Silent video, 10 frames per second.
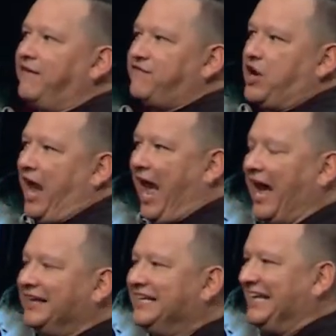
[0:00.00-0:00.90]
to figure out how
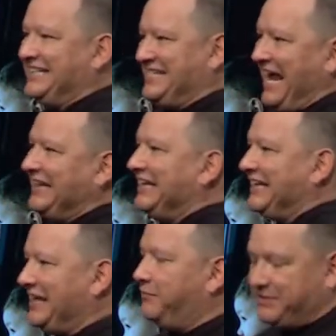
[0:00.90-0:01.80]
to
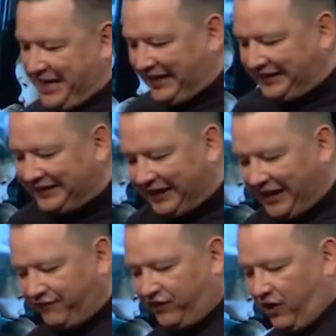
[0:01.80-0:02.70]
keep daily
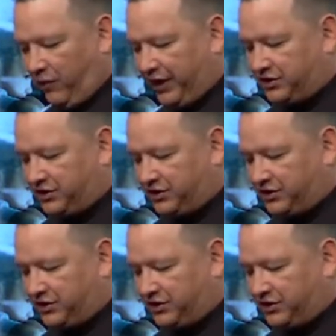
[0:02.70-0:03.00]
life going.